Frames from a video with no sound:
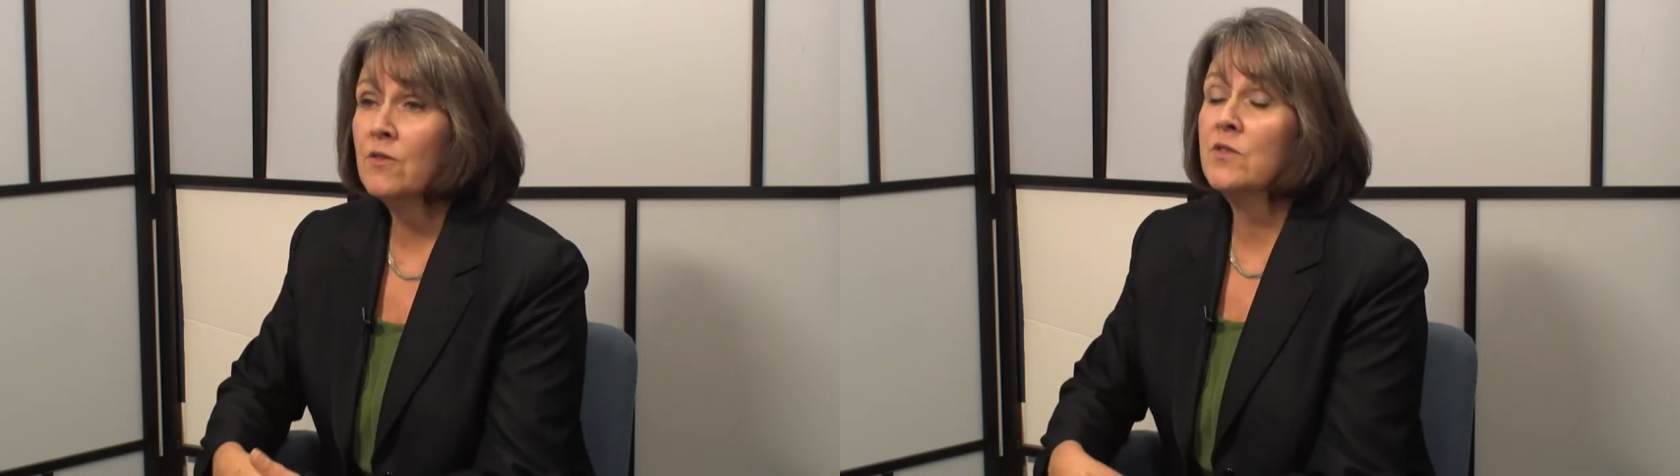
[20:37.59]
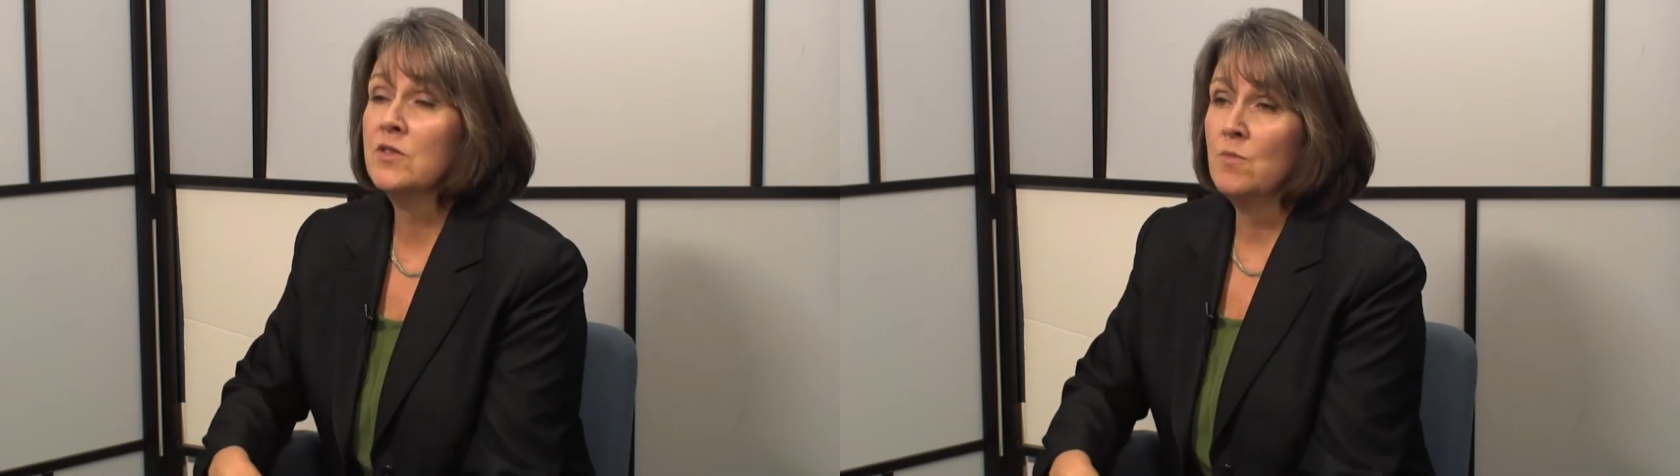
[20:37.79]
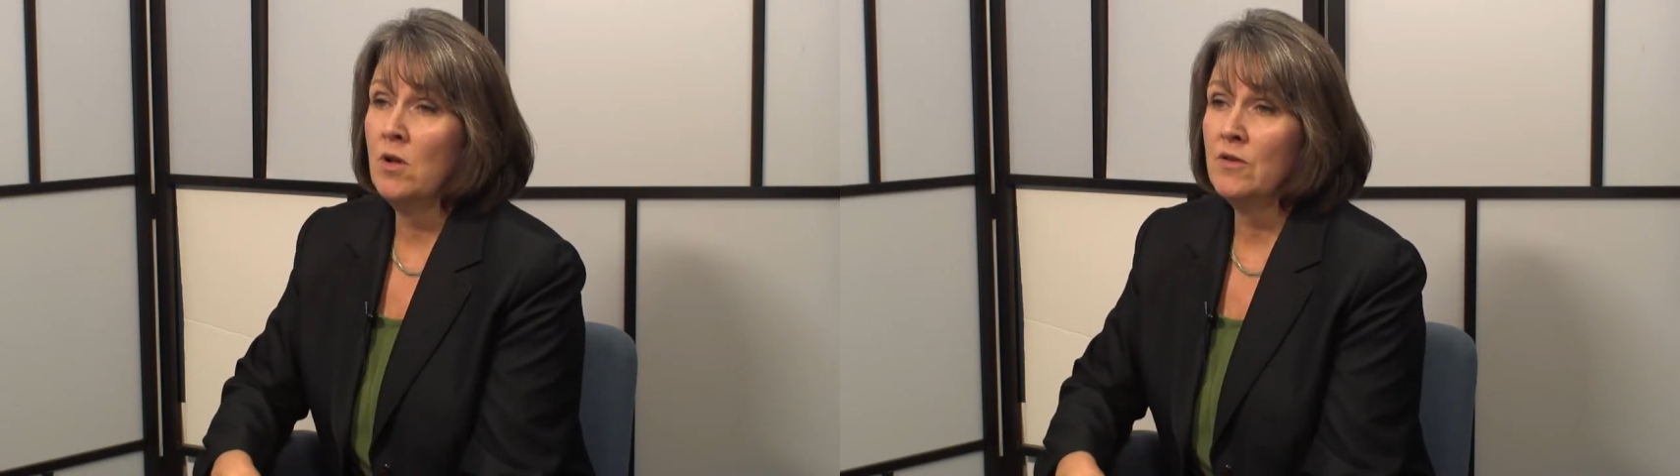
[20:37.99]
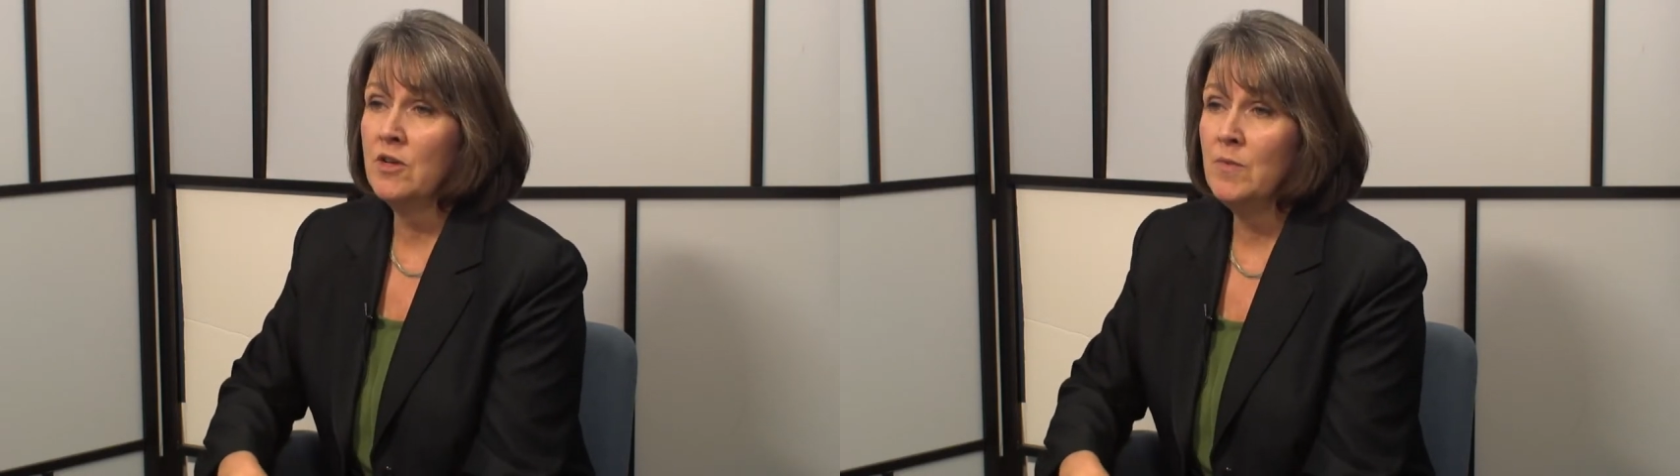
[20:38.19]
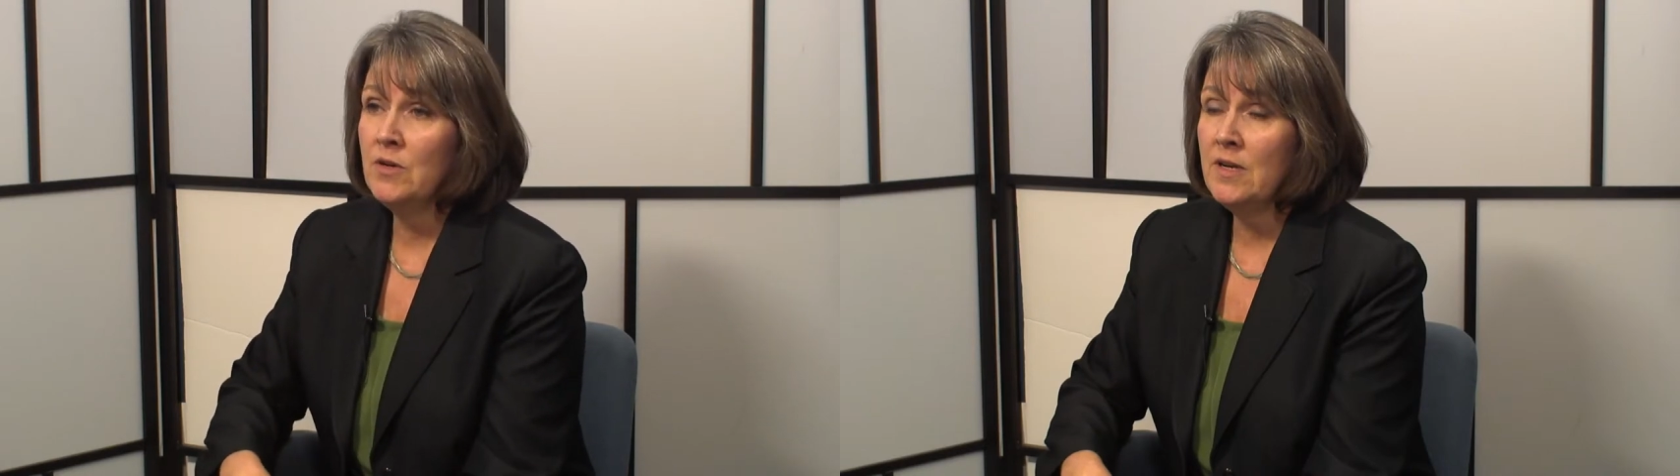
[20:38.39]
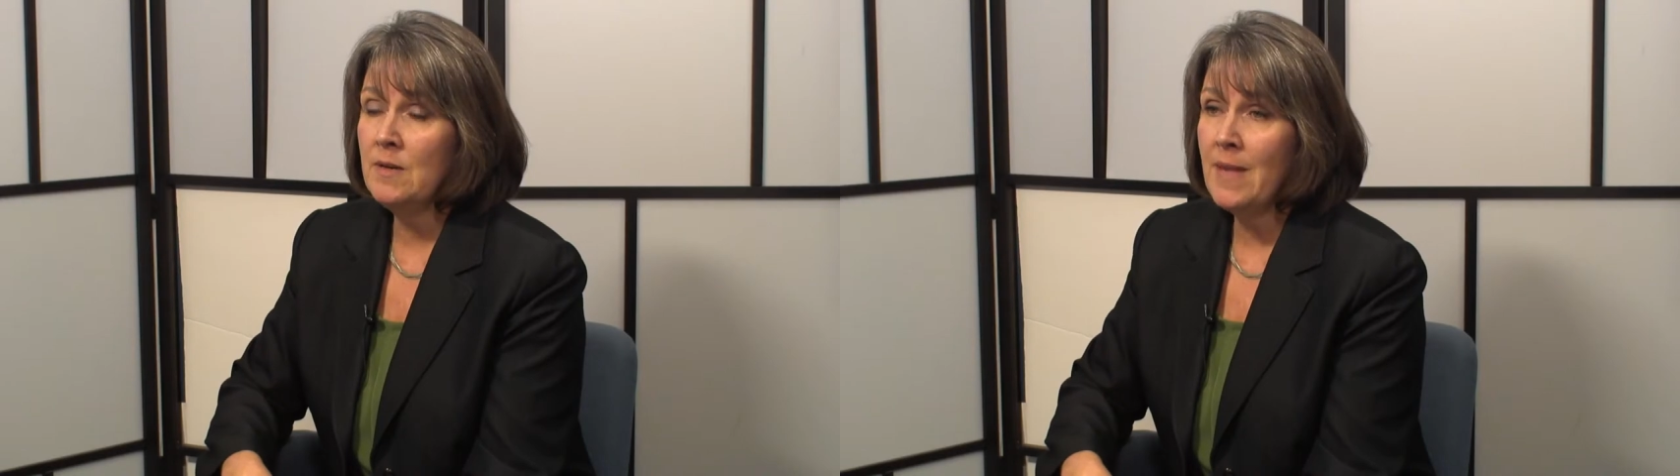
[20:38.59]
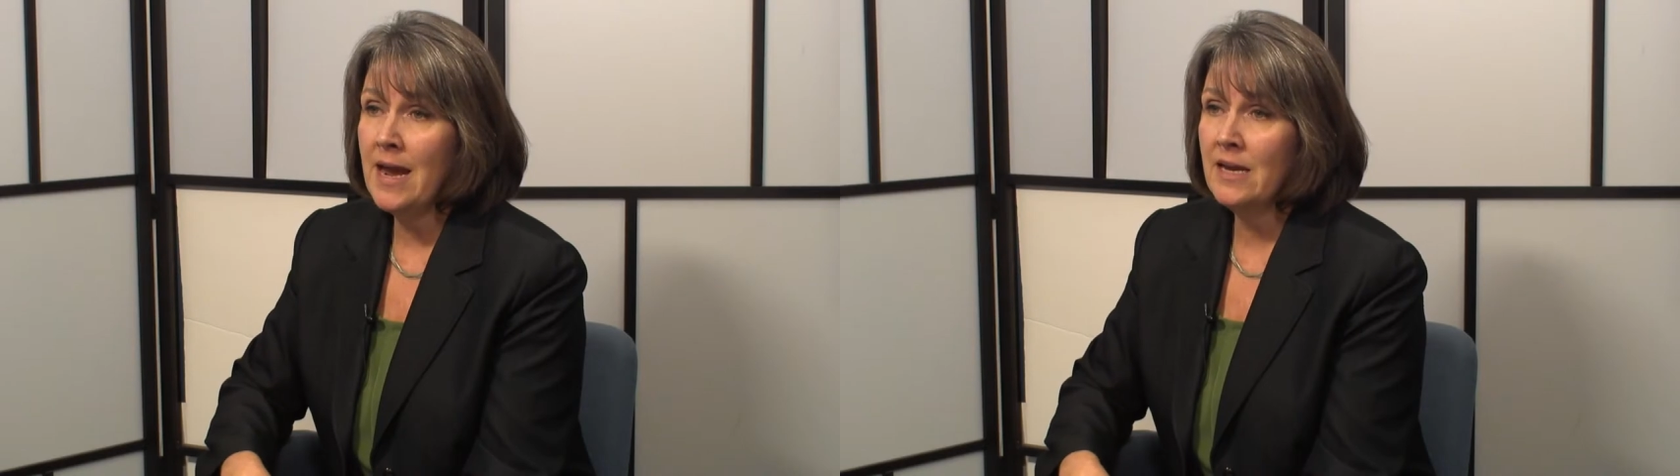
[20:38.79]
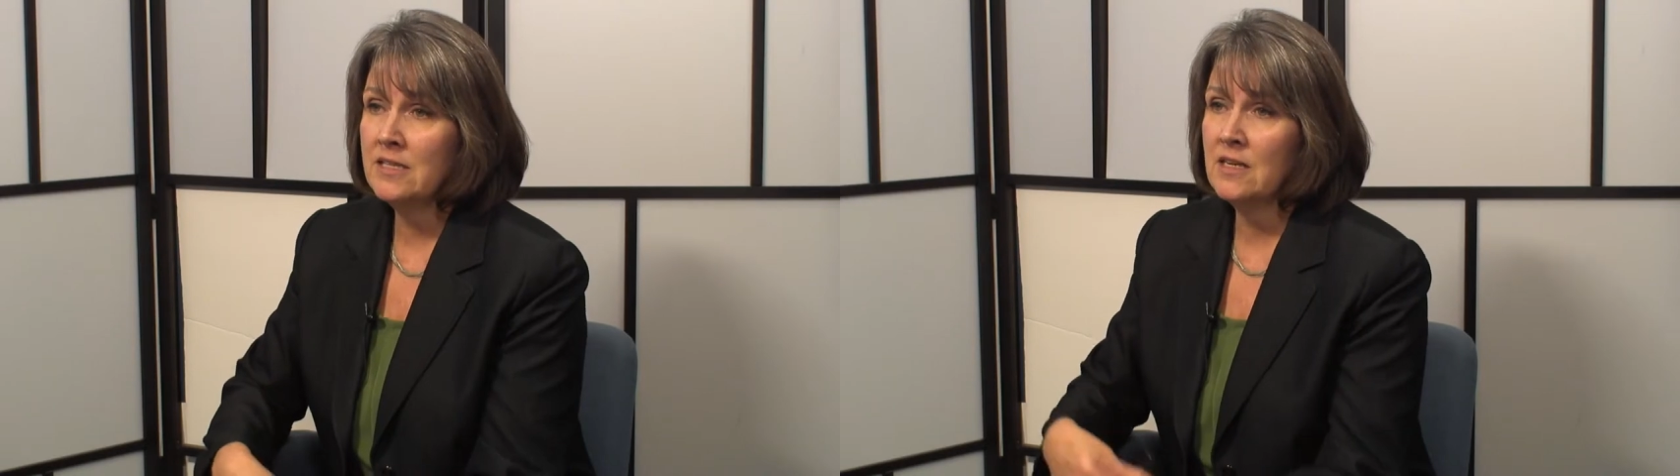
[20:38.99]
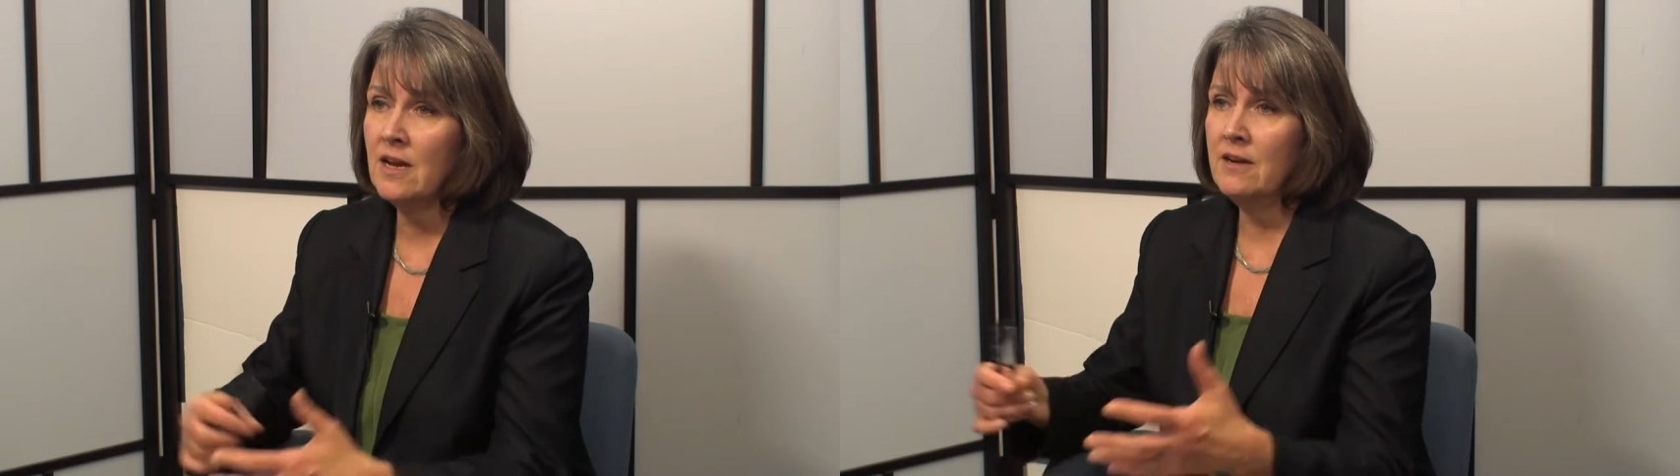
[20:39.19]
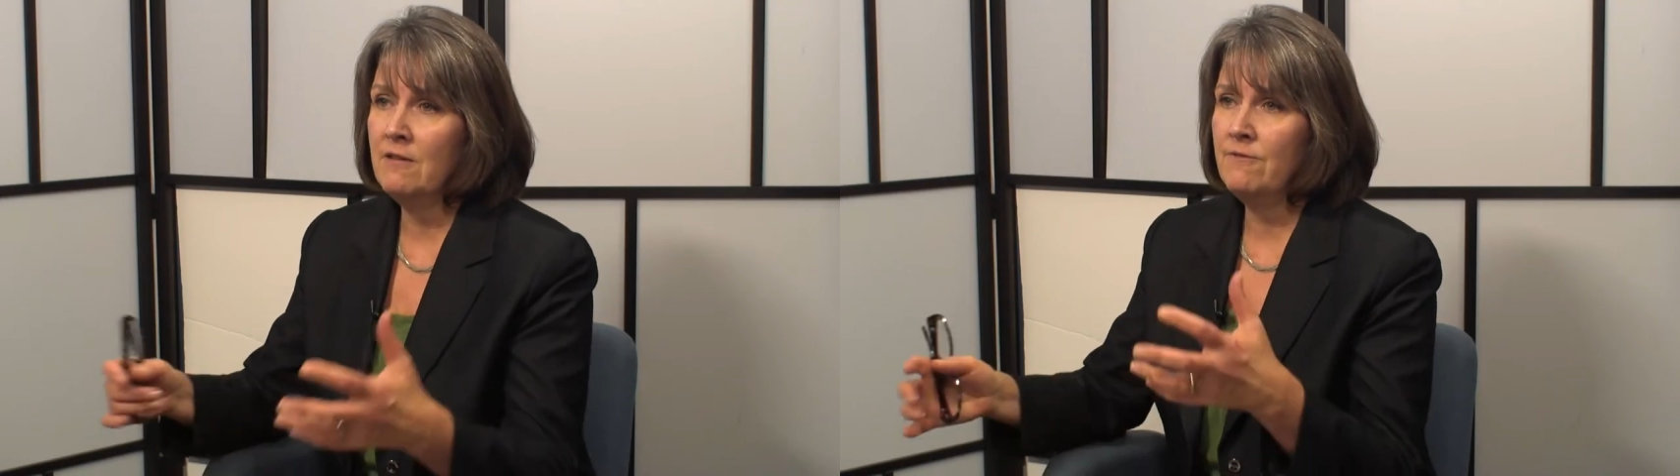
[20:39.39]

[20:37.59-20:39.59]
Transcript: for the smaller community banks to kind of